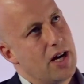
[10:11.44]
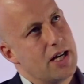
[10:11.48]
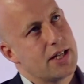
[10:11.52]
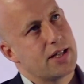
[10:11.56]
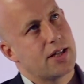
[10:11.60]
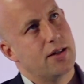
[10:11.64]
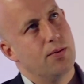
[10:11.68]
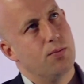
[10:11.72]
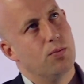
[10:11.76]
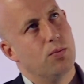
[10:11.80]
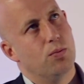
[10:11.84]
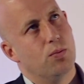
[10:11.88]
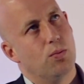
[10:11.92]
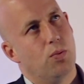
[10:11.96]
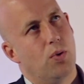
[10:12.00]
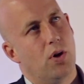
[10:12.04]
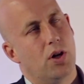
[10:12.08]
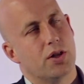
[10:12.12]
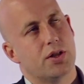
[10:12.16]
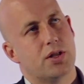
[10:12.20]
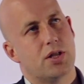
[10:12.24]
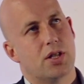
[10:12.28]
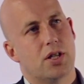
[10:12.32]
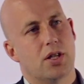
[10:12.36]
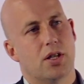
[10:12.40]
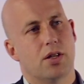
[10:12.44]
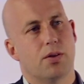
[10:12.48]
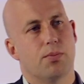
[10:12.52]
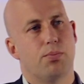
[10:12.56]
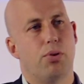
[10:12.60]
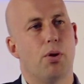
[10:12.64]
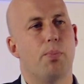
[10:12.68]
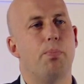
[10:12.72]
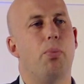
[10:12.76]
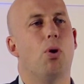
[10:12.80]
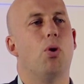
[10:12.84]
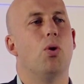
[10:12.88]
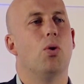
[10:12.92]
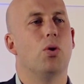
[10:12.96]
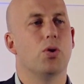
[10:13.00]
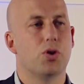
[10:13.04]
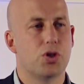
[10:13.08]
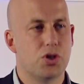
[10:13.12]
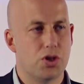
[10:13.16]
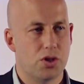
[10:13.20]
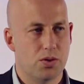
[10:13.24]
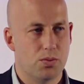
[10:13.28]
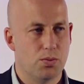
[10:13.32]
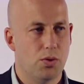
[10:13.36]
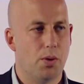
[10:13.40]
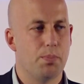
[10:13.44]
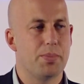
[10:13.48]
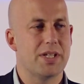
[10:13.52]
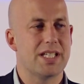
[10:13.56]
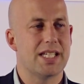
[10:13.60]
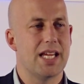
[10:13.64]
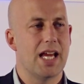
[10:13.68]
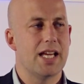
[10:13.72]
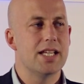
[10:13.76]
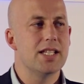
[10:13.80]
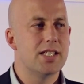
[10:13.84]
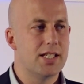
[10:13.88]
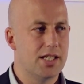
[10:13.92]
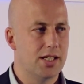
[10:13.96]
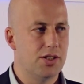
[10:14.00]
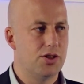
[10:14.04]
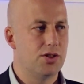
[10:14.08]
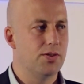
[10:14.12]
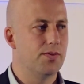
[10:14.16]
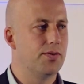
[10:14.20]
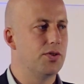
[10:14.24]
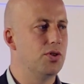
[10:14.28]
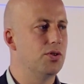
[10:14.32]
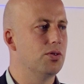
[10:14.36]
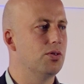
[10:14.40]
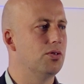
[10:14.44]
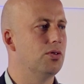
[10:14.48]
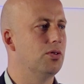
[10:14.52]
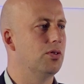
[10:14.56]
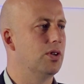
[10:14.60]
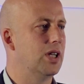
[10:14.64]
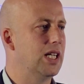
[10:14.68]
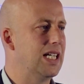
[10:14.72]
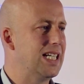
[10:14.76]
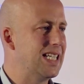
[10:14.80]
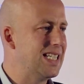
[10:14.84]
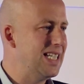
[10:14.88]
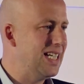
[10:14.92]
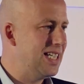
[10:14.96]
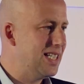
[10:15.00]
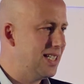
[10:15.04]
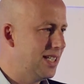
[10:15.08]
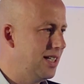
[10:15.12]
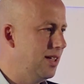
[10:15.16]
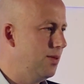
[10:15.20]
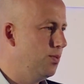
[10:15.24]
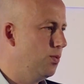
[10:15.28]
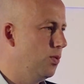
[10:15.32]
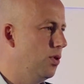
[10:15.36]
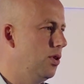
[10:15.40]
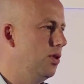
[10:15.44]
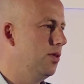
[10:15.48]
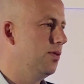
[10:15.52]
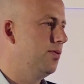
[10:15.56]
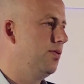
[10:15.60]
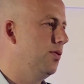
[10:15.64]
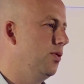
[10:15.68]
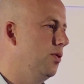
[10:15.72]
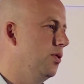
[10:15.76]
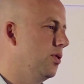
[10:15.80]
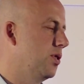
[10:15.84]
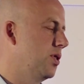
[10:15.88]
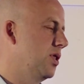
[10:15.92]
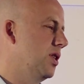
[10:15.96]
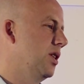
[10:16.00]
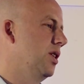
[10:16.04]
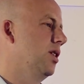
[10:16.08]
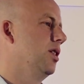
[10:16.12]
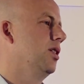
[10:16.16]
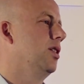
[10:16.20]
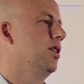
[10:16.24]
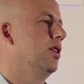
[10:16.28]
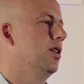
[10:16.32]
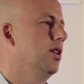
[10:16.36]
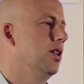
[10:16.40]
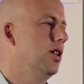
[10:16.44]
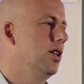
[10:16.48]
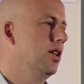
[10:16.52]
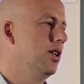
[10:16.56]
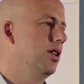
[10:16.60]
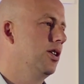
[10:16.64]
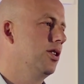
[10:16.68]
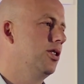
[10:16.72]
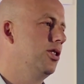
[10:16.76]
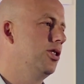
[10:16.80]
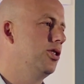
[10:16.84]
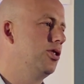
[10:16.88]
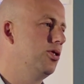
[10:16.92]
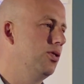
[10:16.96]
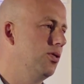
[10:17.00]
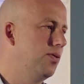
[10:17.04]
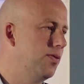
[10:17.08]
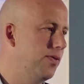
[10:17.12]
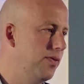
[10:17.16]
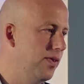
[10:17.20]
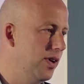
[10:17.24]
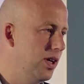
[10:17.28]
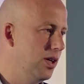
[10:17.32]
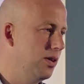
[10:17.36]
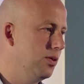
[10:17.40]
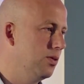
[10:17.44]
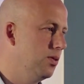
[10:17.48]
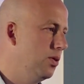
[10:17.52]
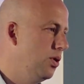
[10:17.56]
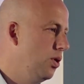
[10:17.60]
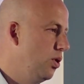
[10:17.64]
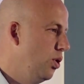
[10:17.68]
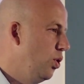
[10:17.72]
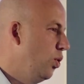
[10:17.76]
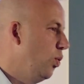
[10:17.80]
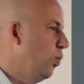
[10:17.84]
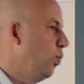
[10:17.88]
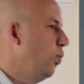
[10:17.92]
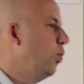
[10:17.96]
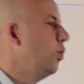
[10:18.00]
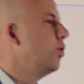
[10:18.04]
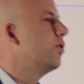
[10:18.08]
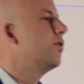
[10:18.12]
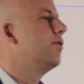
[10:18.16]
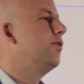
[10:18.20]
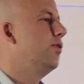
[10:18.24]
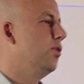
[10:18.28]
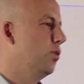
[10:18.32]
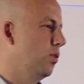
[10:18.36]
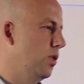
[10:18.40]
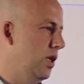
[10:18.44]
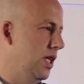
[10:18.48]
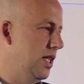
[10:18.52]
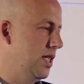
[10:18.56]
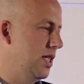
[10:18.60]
asking, what proportion, what percentage of your existing workforce did you feel would fall